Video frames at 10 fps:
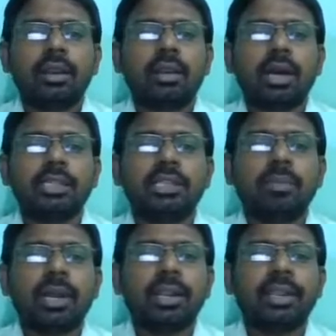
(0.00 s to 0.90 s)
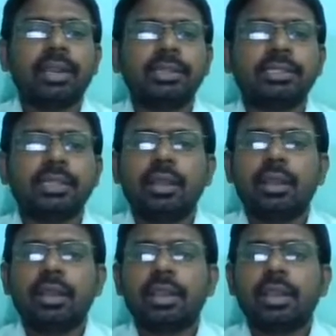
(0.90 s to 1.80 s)
Larger particles
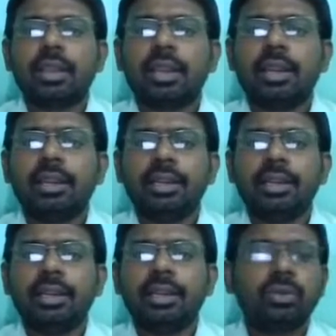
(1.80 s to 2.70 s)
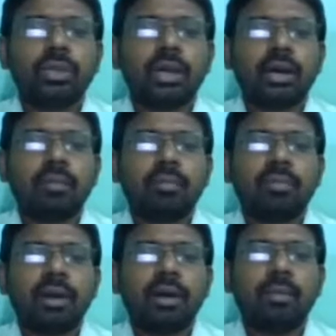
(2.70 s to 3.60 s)
can enter into the
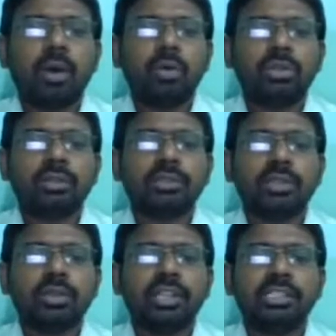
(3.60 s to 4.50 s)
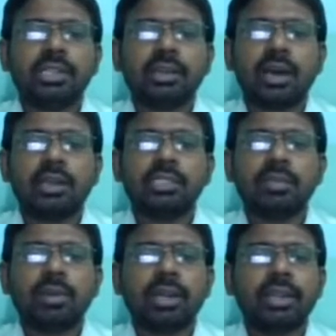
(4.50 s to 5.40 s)
mouth. So these larger
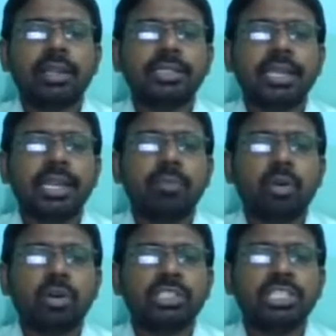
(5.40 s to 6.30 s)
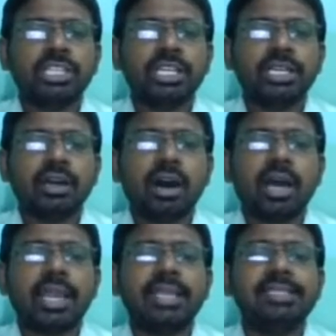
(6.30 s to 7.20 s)
particles can deposited
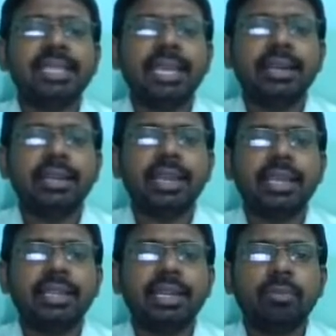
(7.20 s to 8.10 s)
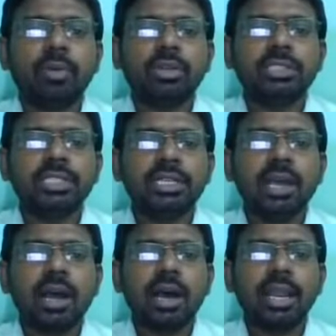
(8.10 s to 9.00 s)
or exhaled, either deposited
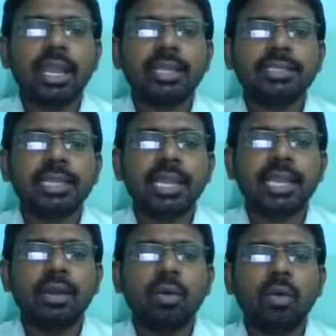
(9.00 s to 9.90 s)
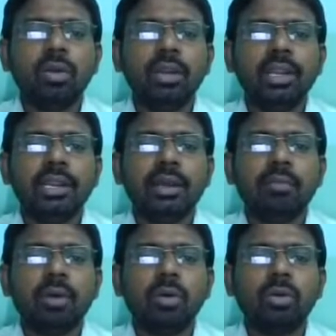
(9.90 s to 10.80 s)
or exhaled only at a
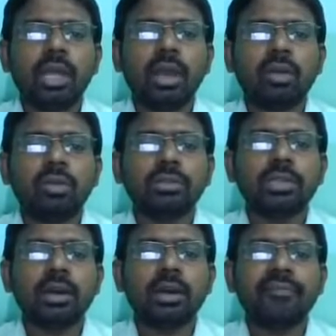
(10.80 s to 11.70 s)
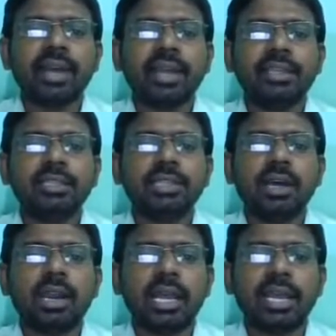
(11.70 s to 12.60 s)
mouth or nose or pharynx
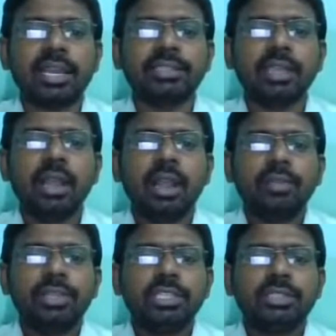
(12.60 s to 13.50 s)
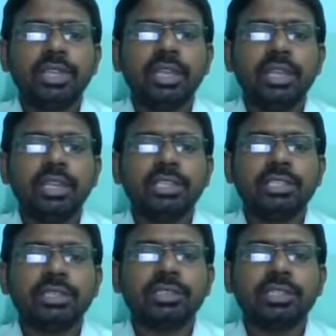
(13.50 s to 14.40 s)
or larynx. These three
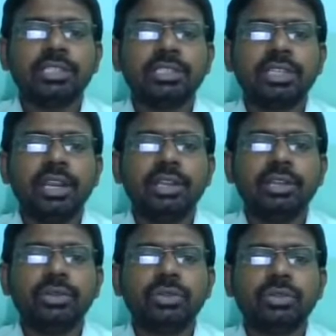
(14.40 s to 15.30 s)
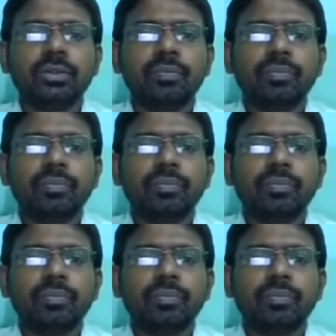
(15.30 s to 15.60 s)
regions, these three tissues